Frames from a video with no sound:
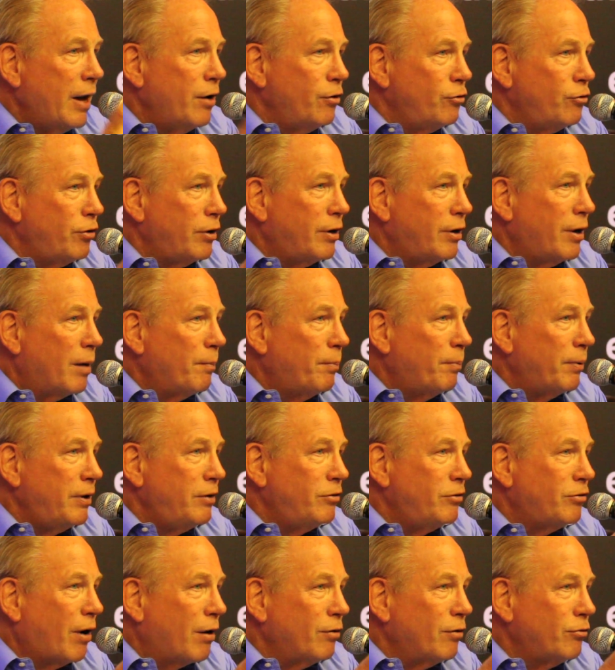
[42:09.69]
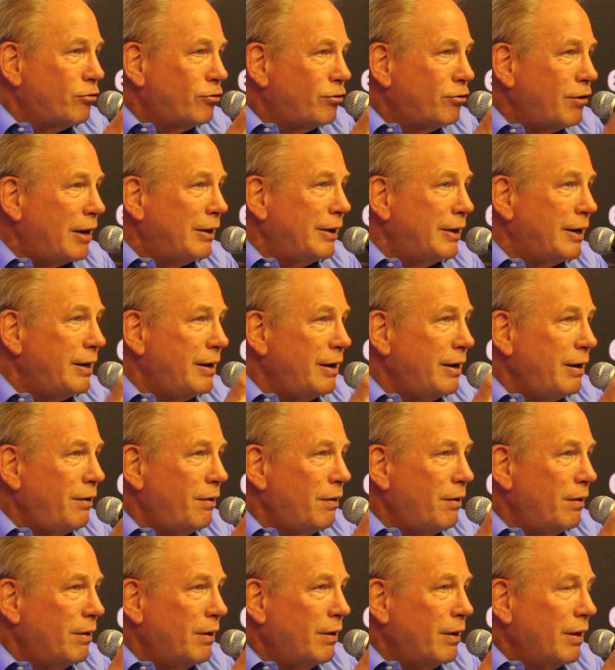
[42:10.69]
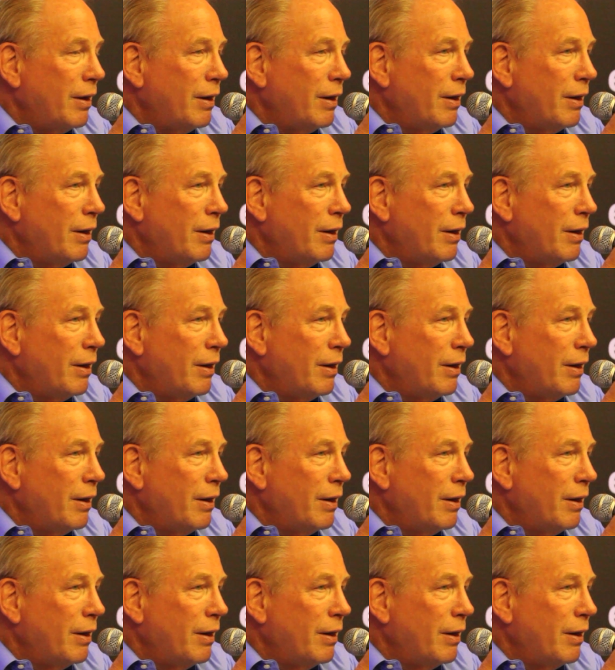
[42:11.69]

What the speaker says: energy companies are selling